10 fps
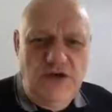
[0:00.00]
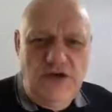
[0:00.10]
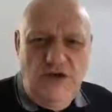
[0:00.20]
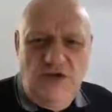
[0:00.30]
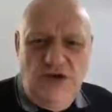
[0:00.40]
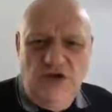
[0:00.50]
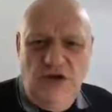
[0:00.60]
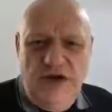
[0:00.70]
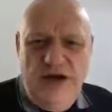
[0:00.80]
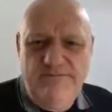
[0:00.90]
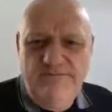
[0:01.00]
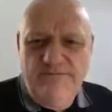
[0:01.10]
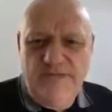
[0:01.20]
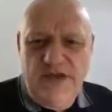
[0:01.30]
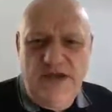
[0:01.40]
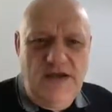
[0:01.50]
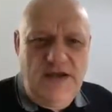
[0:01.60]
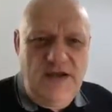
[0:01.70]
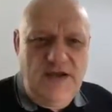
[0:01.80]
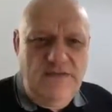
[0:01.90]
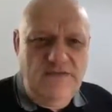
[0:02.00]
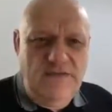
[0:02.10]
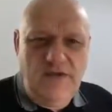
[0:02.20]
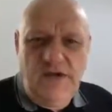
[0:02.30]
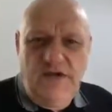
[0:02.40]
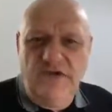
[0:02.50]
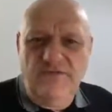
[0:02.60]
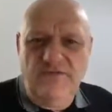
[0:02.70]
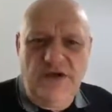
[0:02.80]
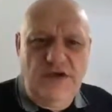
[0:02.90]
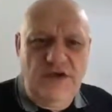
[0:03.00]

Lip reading: which I am. I think.